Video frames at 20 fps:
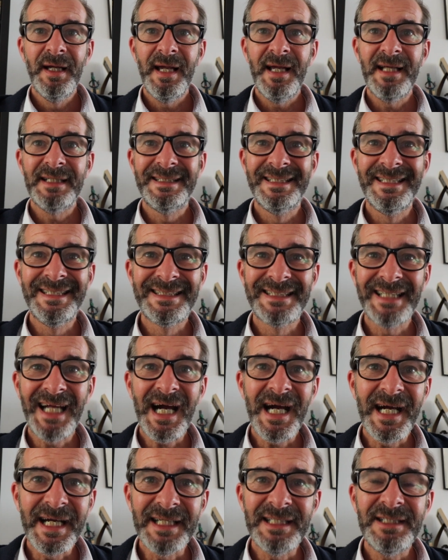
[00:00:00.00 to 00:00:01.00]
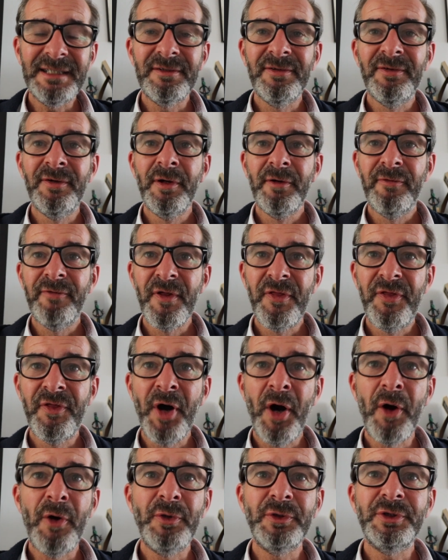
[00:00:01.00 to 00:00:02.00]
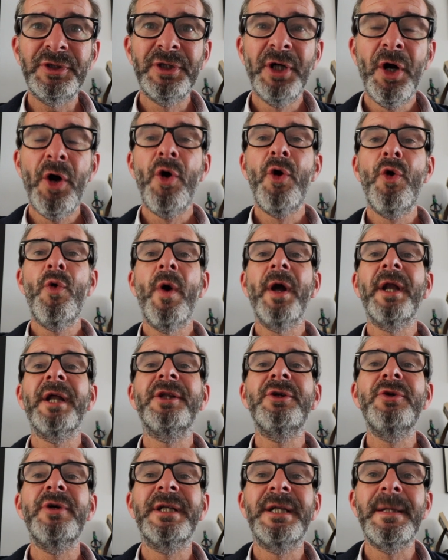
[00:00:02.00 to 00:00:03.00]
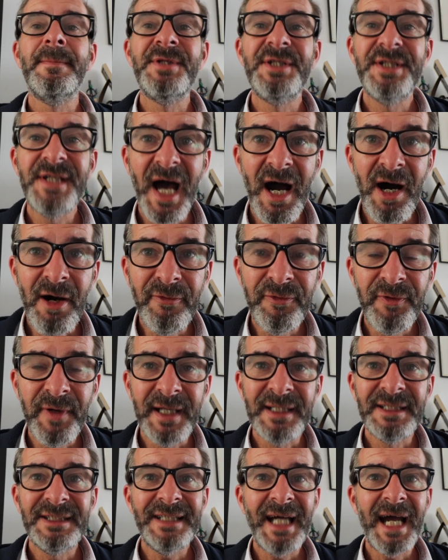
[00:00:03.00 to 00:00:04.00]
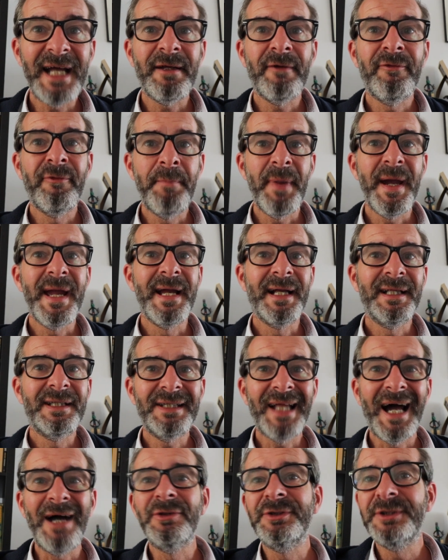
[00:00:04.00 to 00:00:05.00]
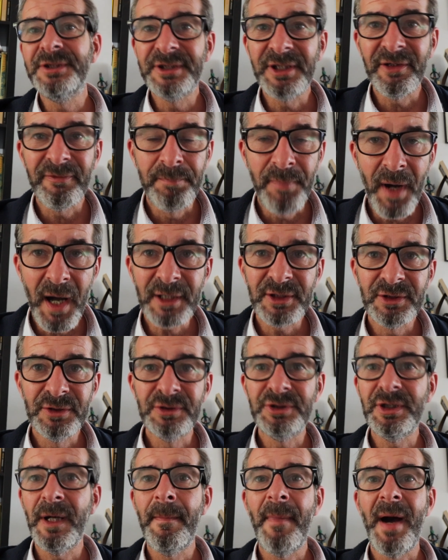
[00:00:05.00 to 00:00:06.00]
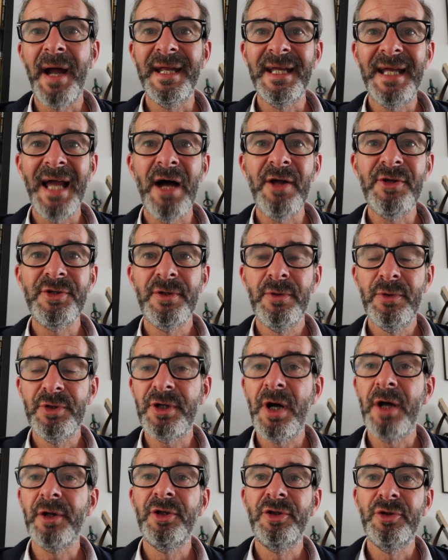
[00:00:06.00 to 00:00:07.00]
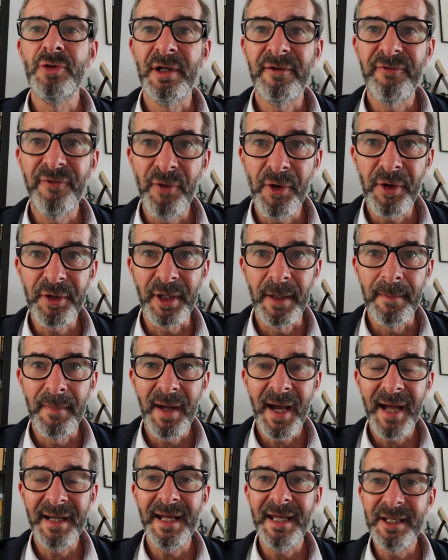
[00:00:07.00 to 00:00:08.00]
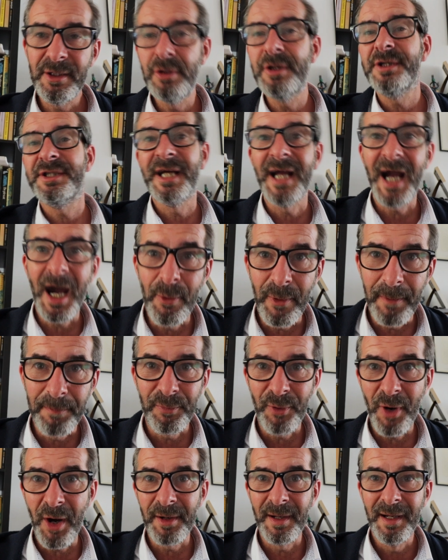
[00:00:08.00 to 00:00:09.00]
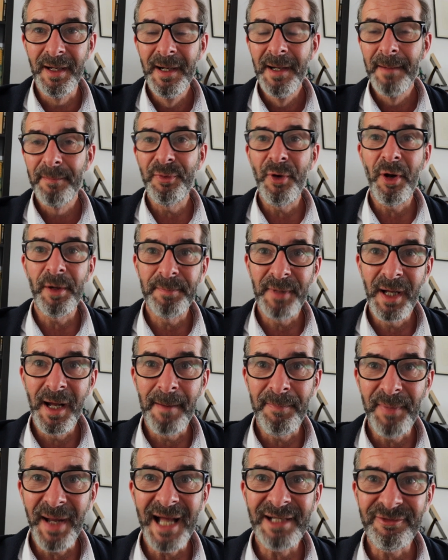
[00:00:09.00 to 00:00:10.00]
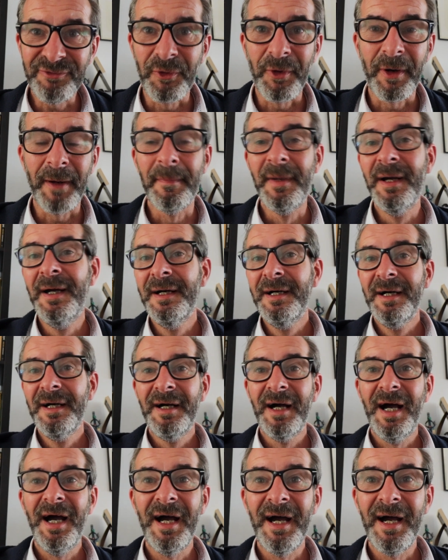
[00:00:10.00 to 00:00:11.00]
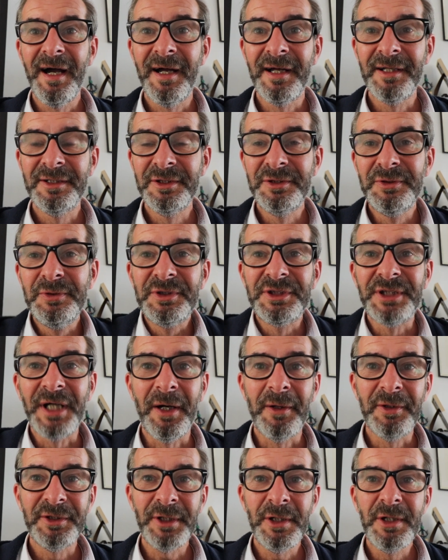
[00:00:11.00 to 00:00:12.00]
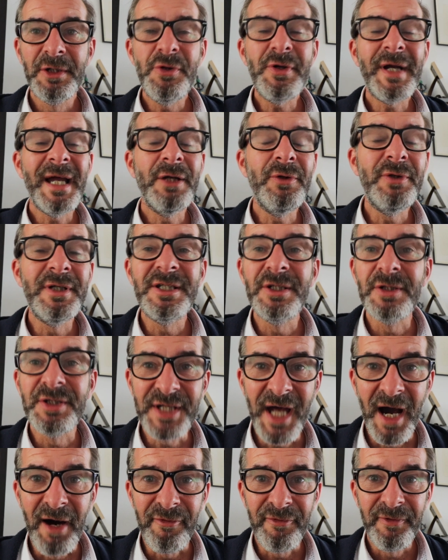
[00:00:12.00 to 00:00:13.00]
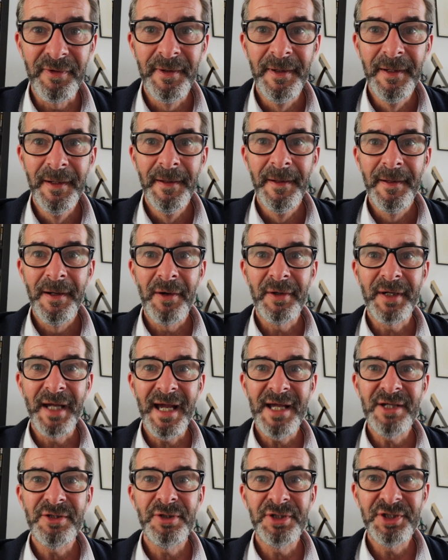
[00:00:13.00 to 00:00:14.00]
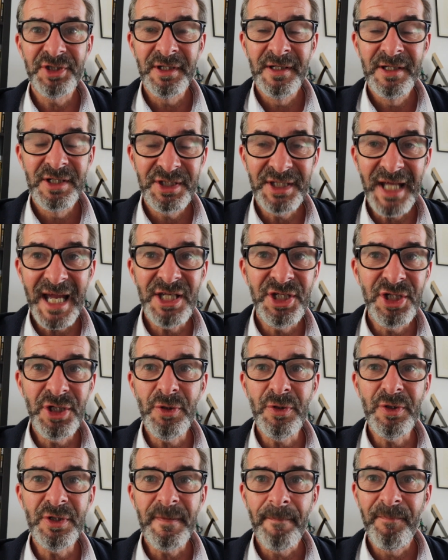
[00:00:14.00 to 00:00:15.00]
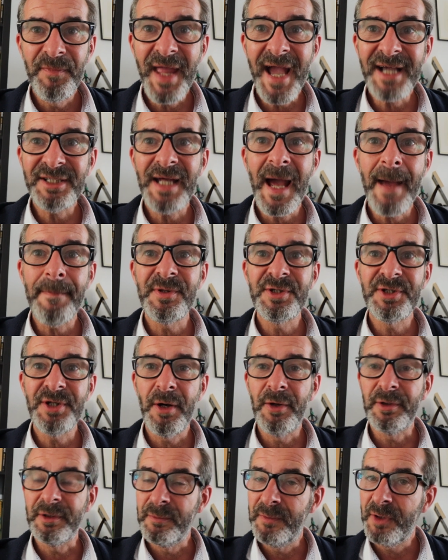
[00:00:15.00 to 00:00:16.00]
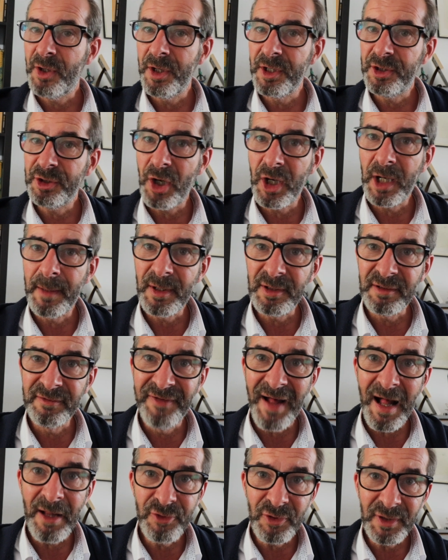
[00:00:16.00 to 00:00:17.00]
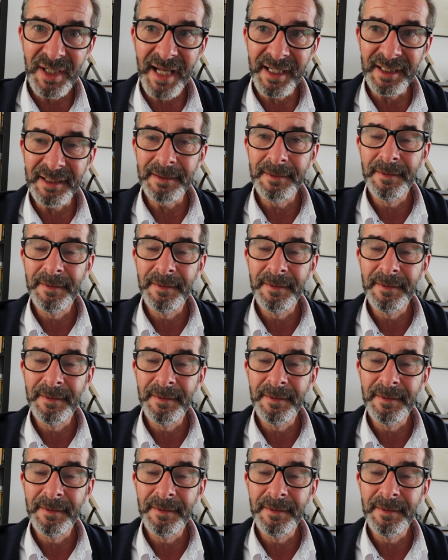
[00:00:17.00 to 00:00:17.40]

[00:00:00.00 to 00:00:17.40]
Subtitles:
is designed for those who want to do it themselves instead of paying thousands of bucks to somebody else who's going to do it for them. And they're using our platform to do so. So you can do this yourself. Okay, so stay tuned. Next episode we're going to talk about the value ladder.